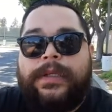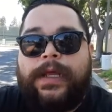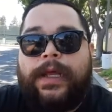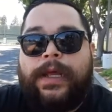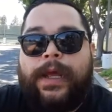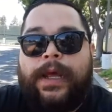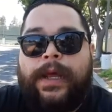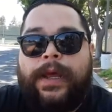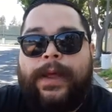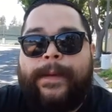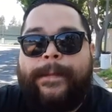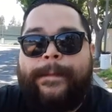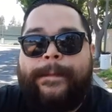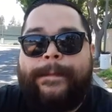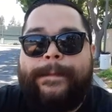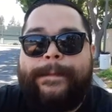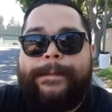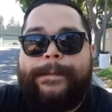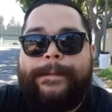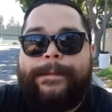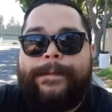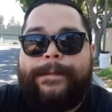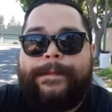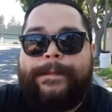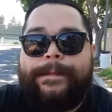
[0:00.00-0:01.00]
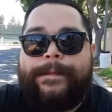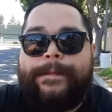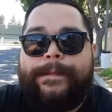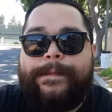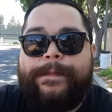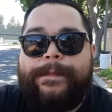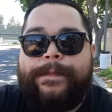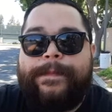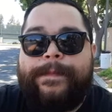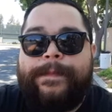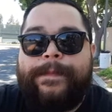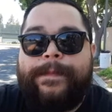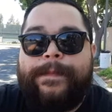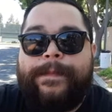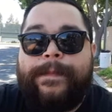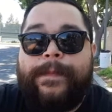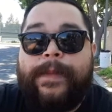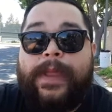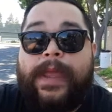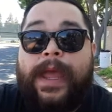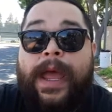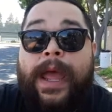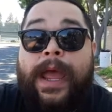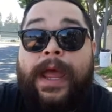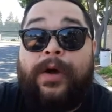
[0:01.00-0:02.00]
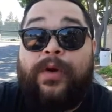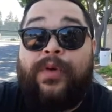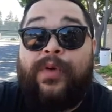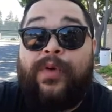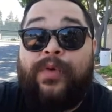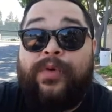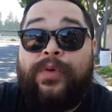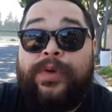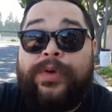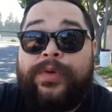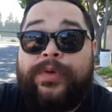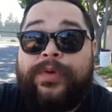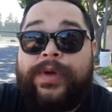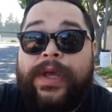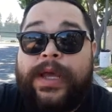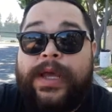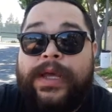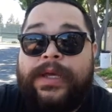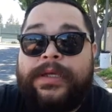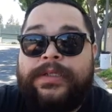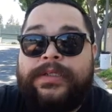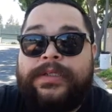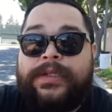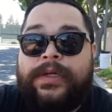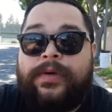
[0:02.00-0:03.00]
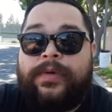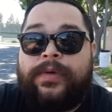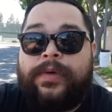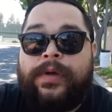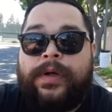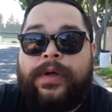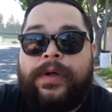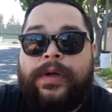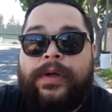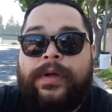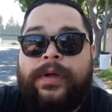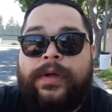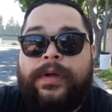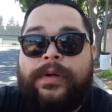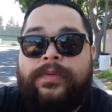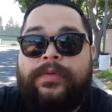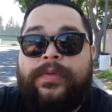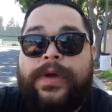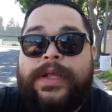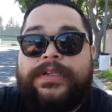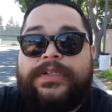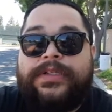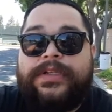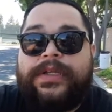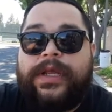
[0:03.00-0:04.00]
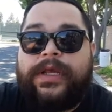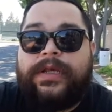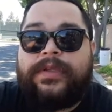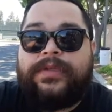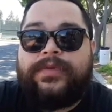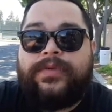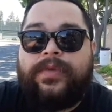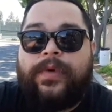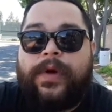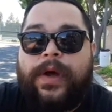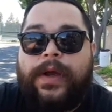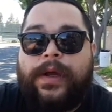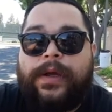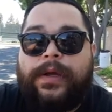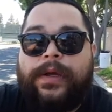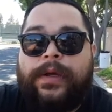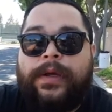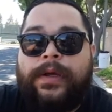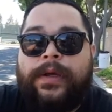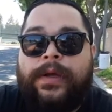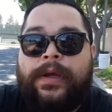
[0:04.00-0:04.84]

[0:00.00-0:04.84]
Um, I owe you guys a, a Wednesday's walk.